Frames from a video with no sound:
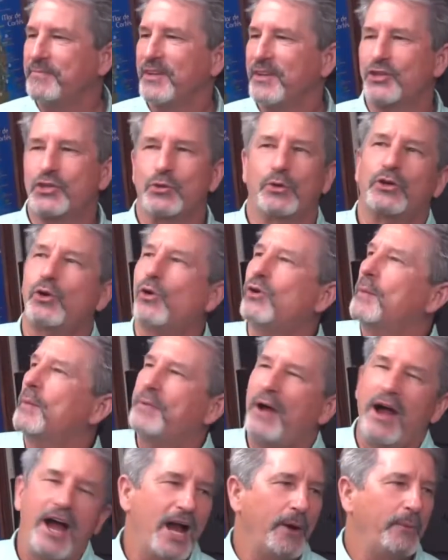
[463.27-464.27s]
So we're going up
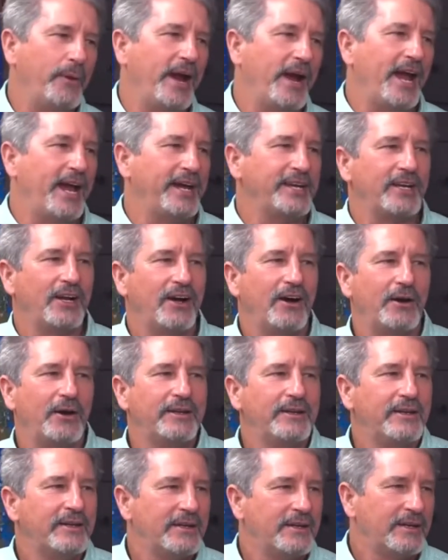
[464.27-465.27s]
the highway, you know, and
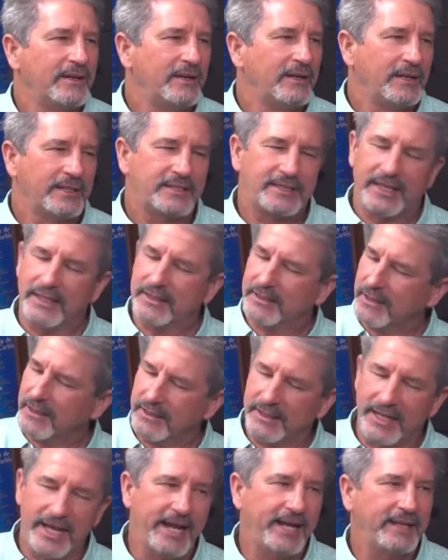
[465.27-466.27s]
it's getting a
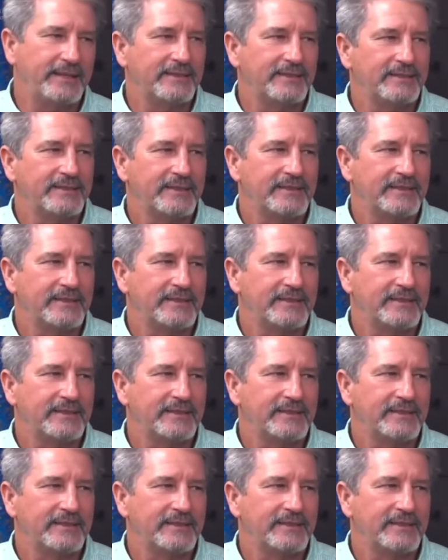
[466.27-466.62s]
little late.